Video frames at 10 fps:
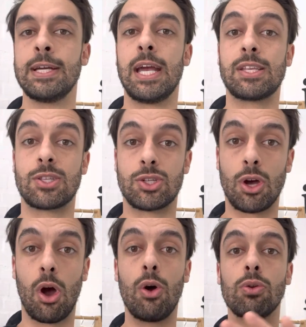It's the
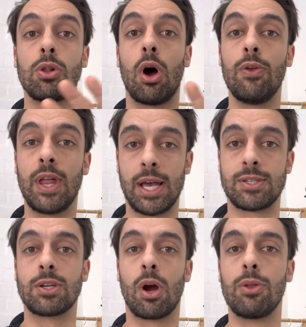total load that has
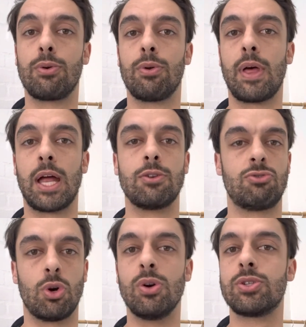to go through that
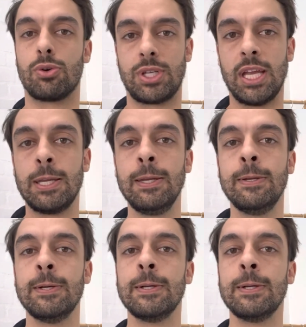joint or tendon.